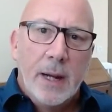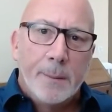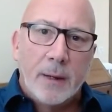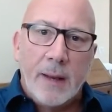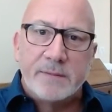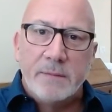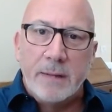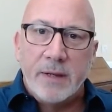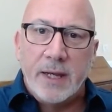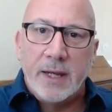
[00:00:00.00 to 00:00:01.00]
perhaps
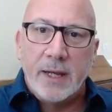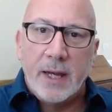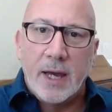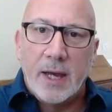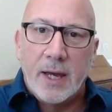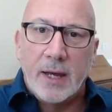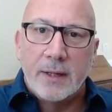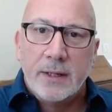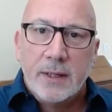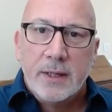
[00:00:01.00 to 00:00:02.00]
maybe
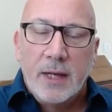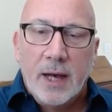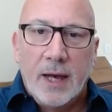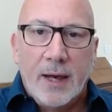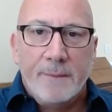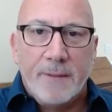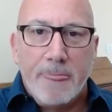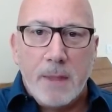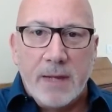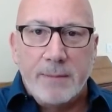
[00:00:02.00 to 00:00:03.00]
a
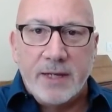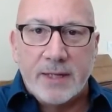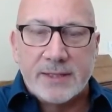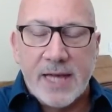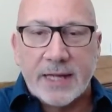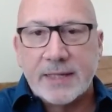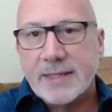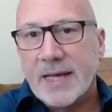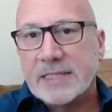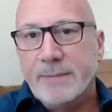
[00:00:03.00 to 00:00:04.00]
psych
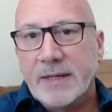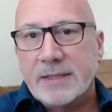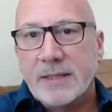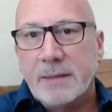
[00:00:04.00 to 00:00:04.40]
assessment,